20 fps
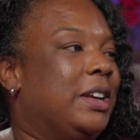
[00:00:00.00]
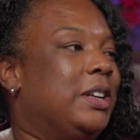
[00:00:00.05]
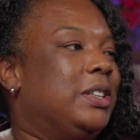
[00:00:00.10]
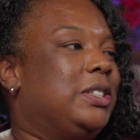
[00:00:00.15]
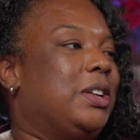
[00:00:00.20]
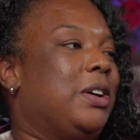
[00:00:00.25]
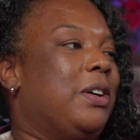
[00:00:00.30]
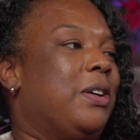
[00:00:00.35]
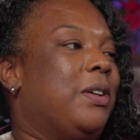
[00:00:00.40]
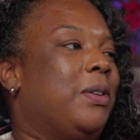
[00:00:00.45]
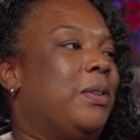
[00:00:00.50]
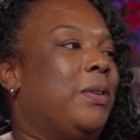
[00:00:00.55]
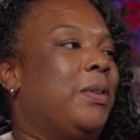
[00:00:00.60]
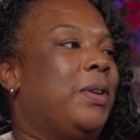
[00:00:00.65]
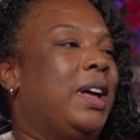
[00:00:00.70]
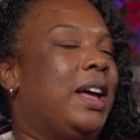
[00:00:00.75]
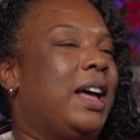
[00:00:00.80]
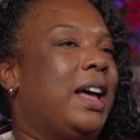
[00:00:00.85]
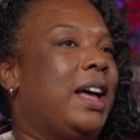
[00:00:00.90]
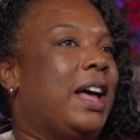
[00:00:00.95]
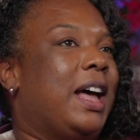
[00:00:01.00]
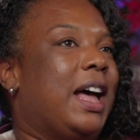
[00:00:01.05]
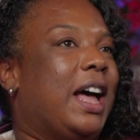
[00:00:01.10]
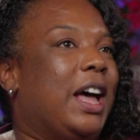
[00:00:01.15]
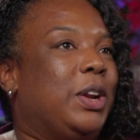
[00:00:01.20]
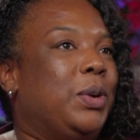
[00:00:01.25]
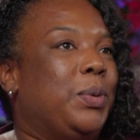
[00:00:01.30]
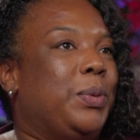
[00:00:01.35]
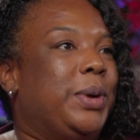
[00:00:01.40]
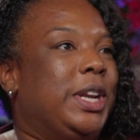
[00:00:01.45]
So
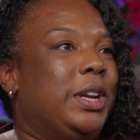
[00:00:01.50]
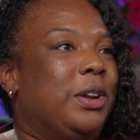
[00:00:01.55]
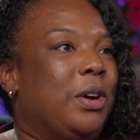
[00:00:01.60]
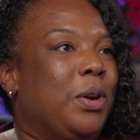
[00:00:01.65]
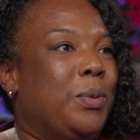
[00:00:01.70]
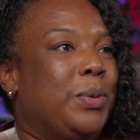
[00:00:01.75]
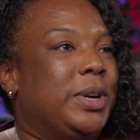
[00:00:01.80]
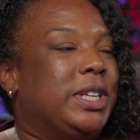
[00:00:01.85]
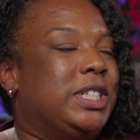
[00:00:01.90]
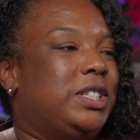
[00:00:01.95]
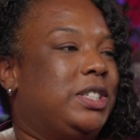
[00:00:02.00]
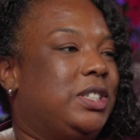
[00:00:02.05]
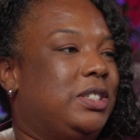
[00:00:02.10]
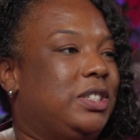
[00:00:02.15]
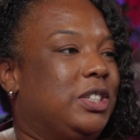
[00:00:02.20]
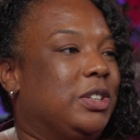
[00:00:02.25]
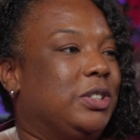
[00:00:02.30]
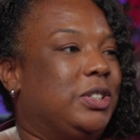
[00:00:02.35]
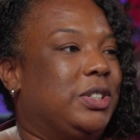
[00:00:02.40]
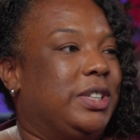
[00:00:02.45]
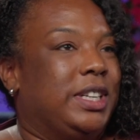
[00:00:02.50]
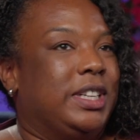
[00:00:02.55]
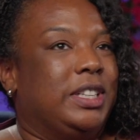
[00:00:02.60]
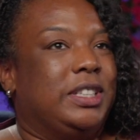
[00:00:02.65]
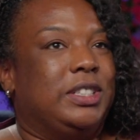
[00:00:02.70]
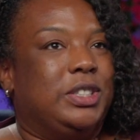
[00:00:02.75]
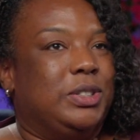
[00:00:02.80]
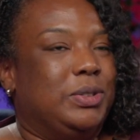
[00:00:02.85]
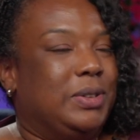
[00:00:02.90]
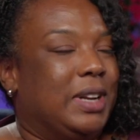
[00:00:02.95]
how do we know which
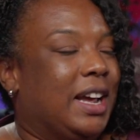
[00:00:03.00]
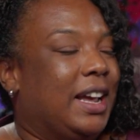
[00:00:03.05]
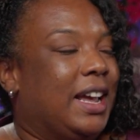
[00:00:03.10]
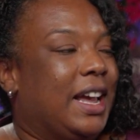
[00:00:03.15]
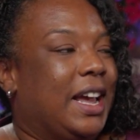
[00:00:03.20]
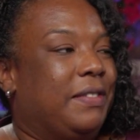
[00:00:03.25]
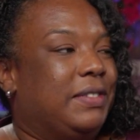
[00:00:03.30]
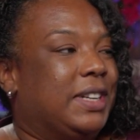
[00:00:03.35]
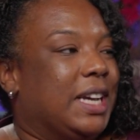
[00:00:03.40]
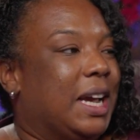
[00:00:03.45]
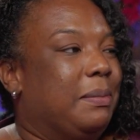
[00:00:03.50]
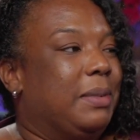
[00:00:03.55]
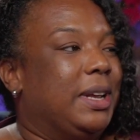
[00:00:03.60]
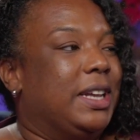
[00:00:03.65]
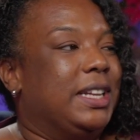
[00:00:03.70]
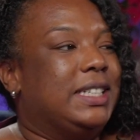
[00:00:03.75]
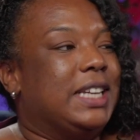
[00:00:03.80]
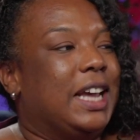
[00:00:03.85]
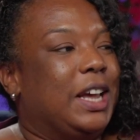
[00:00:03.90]
children do not have tablets?